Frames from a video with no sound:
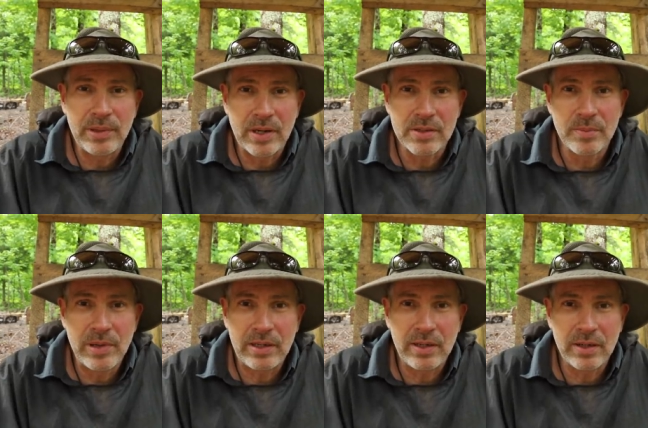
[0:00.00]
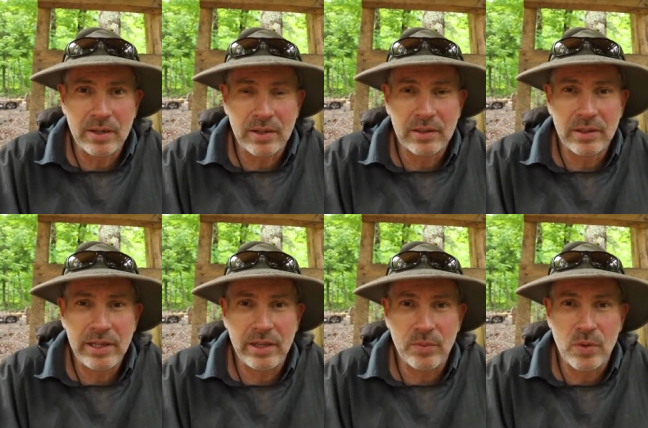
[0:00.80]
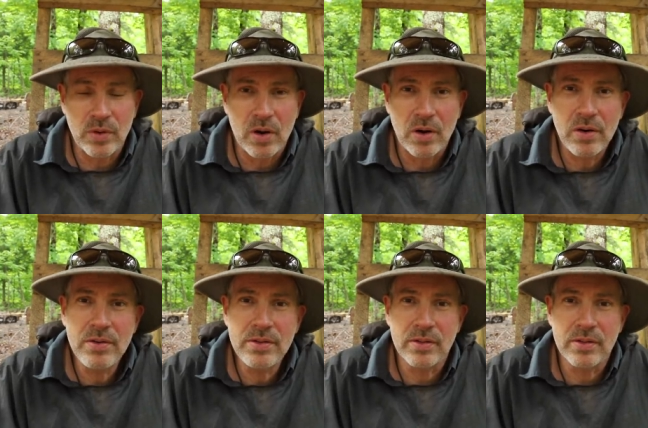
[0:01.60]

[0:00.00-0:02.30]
because I'm making it out of clay, it won't harden,